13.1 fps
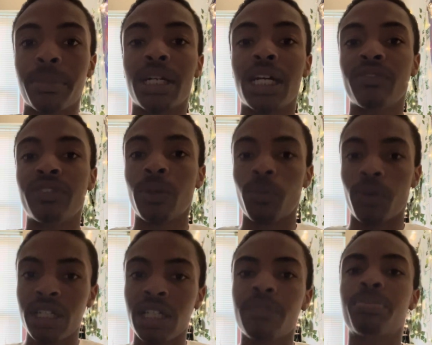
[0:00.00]
but of the
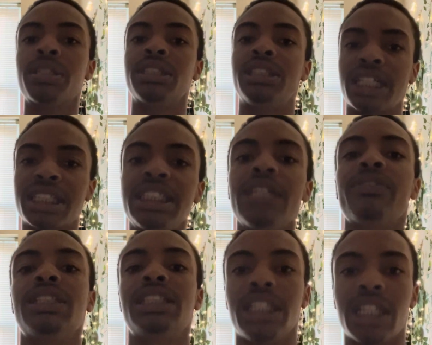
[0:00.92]
one of
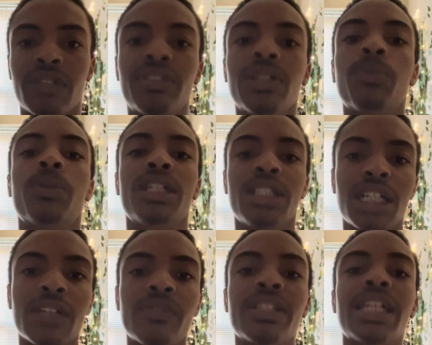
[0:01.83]
productivity, of the one
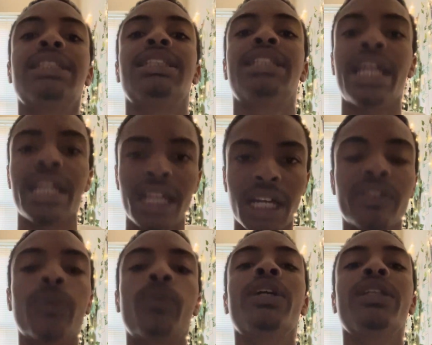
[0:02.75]
of let's get it, of
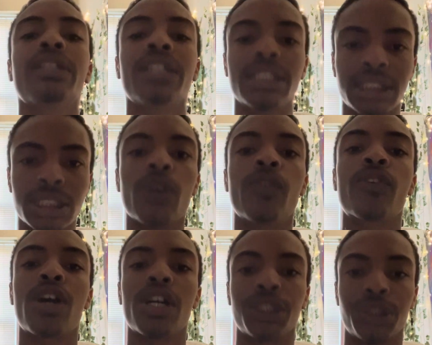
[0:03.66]
the one let's go
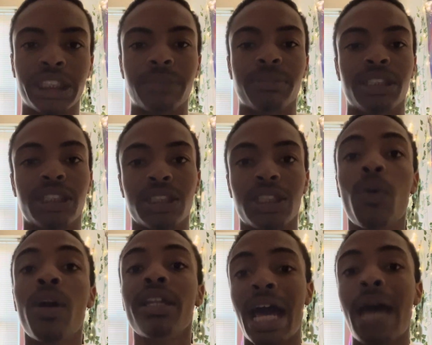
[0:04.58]
for our dreams.
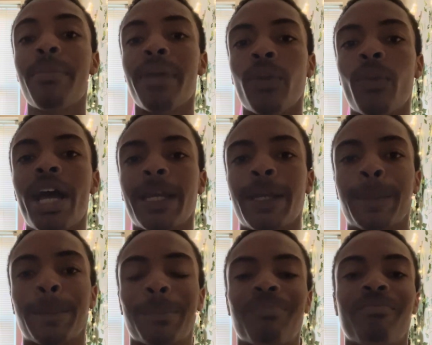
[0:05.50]
Go on that
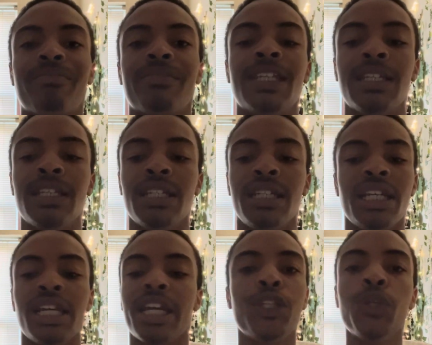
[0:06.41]
bandwagon,
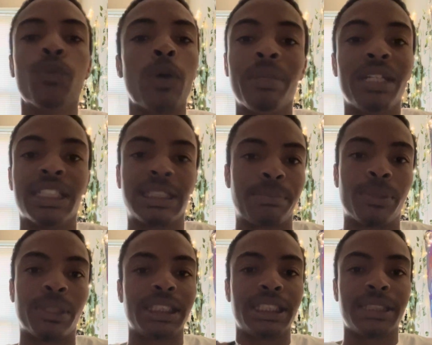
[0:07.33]
and you won't be
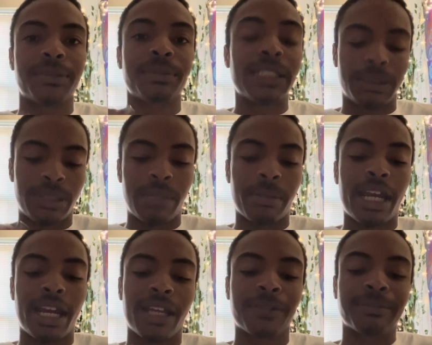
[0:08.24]
disappointed, is what I'm
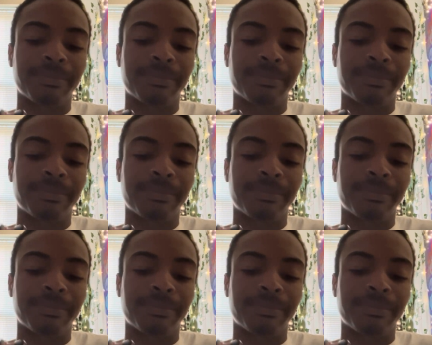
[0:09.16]
getting.